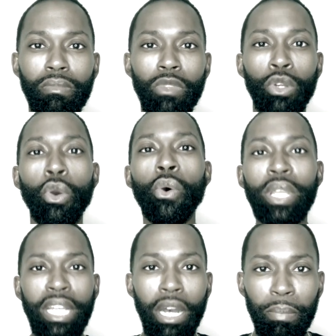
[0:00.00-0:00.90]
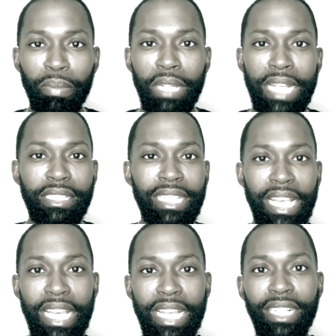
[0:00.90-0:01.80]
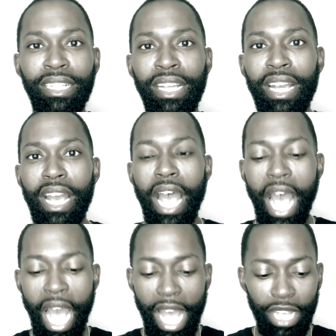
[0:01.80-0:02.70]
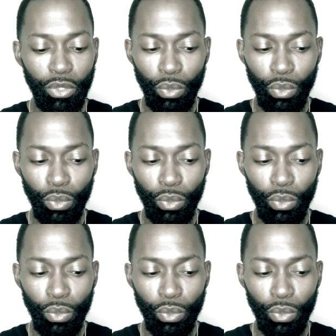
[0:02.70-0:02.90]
growing up as a kid, I